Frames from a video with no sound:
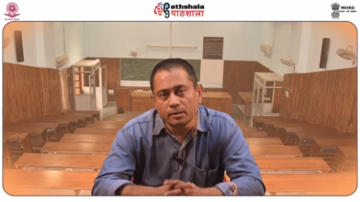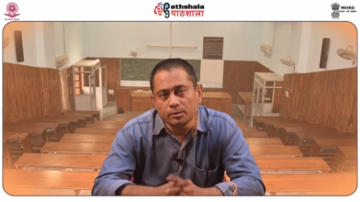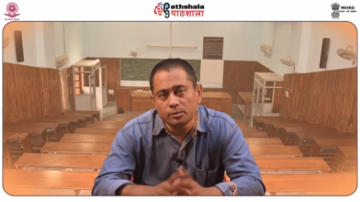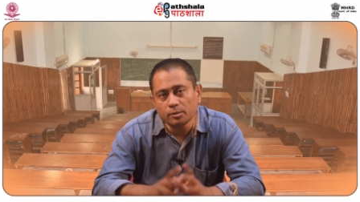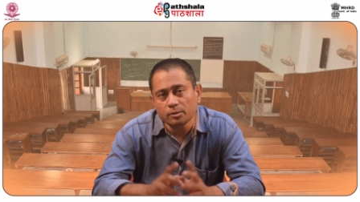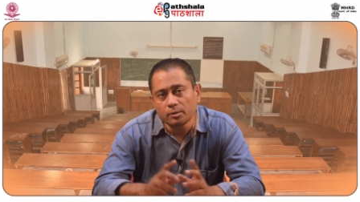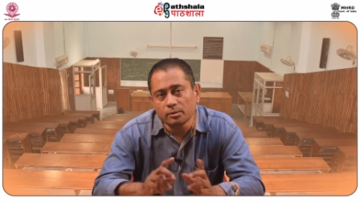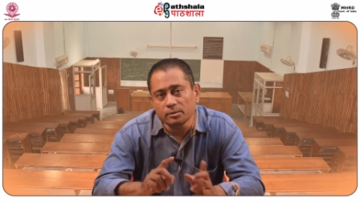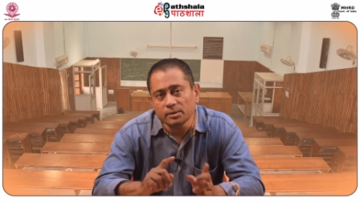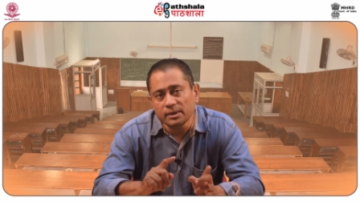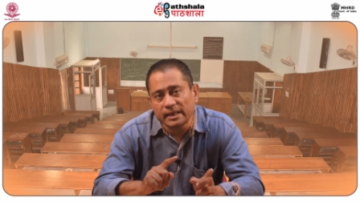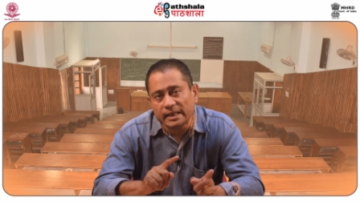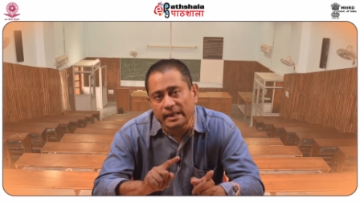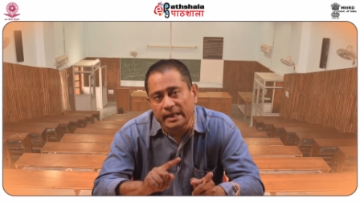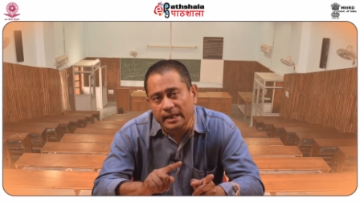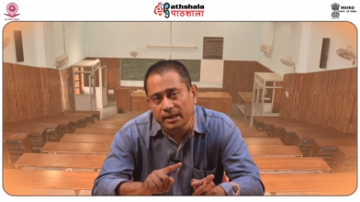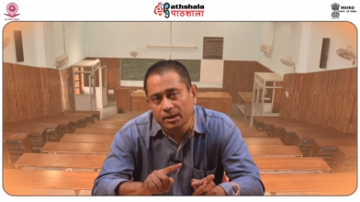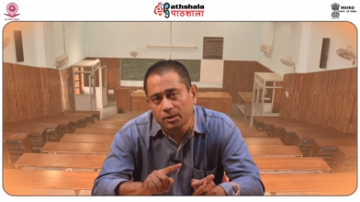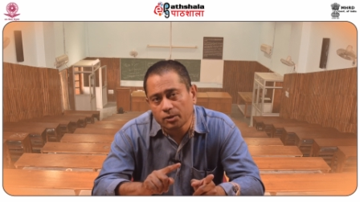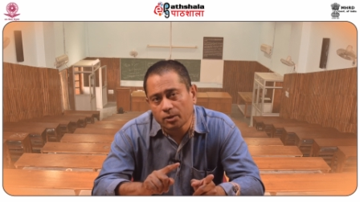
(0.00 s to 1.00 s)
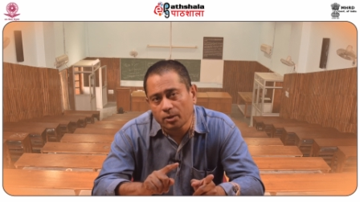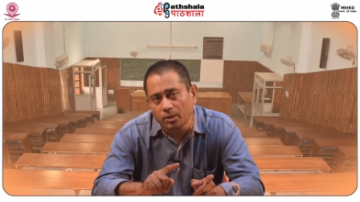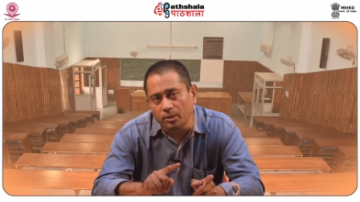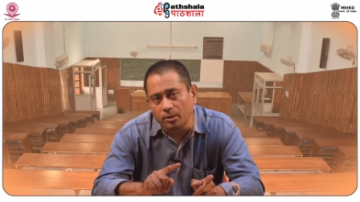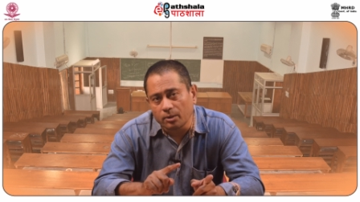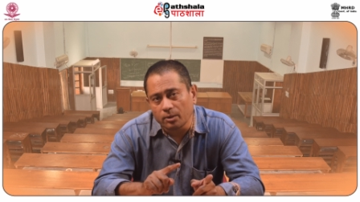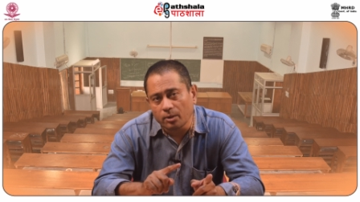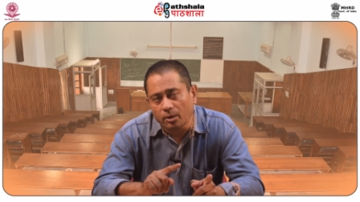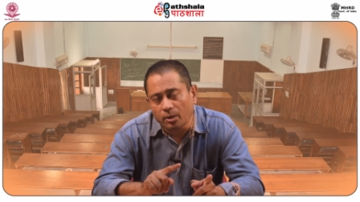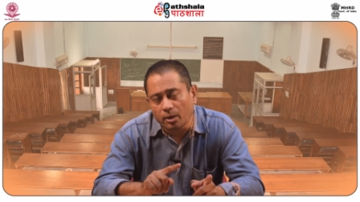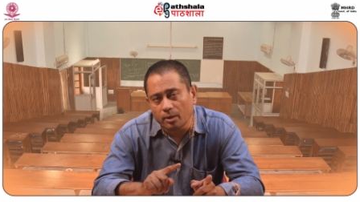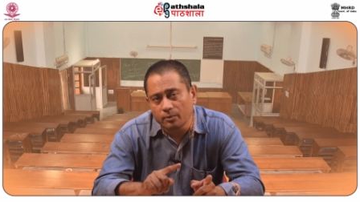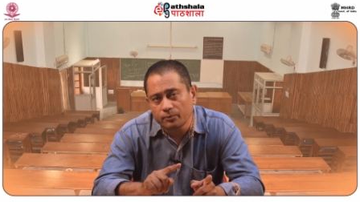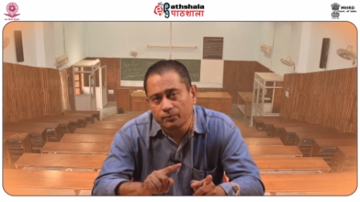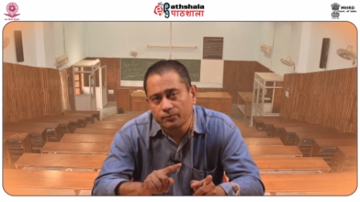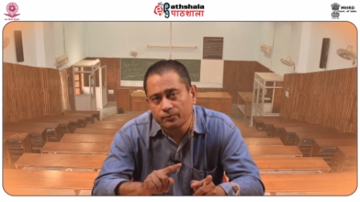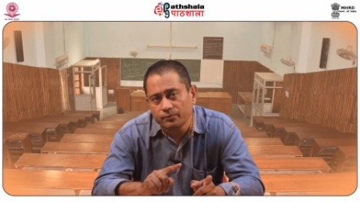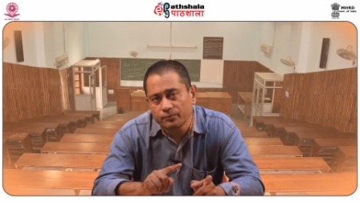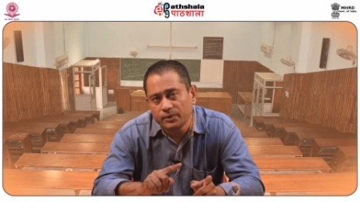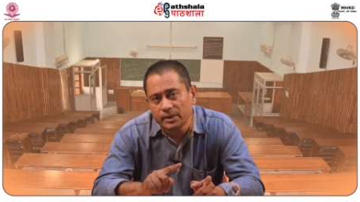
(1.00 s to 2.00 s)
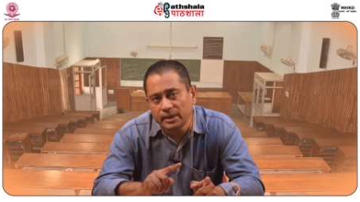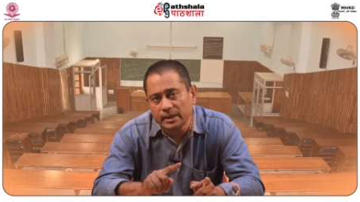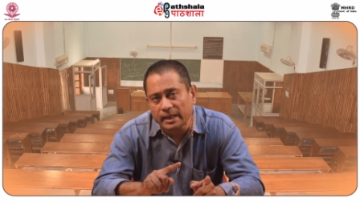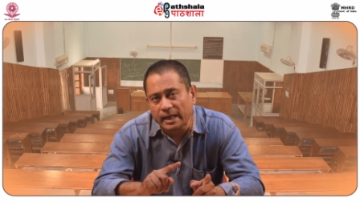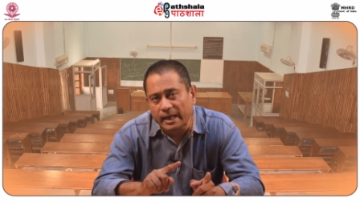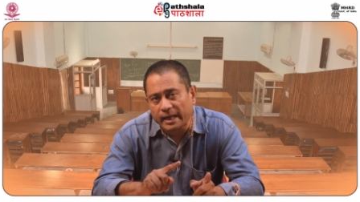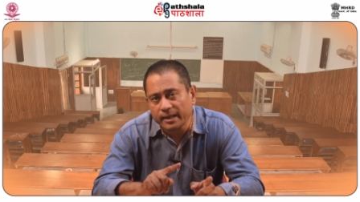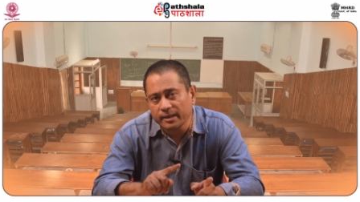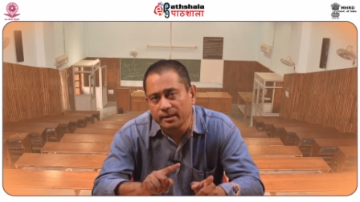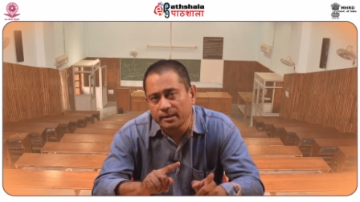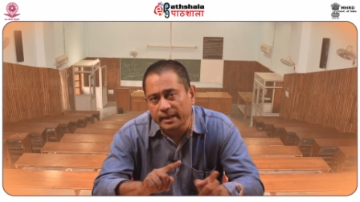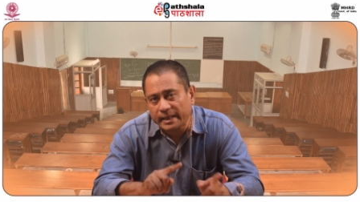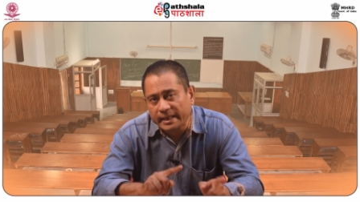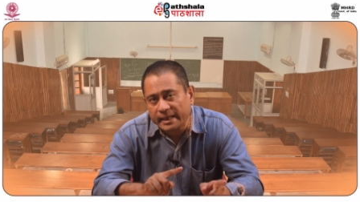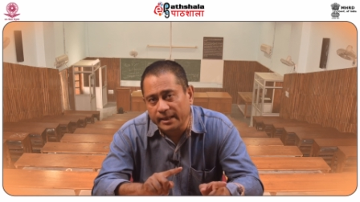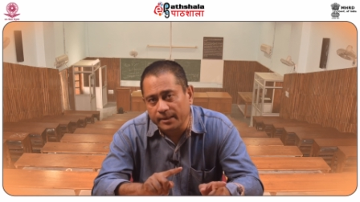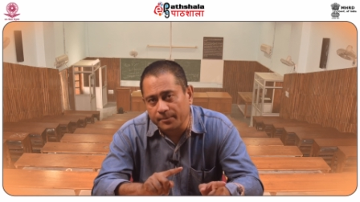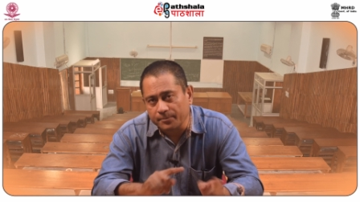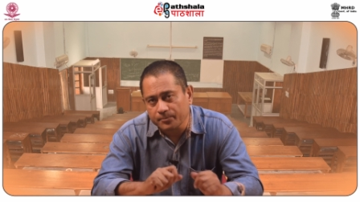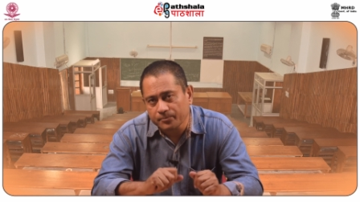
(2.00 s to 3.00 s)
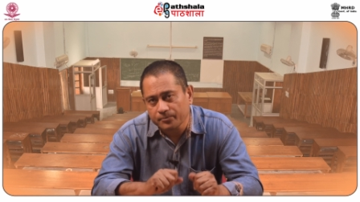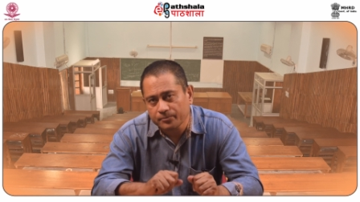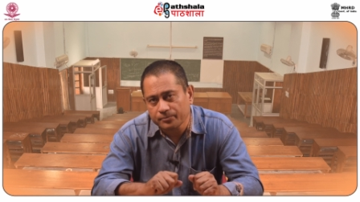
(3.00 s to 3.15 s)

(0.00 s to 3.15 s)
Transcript: So the electron of the ion A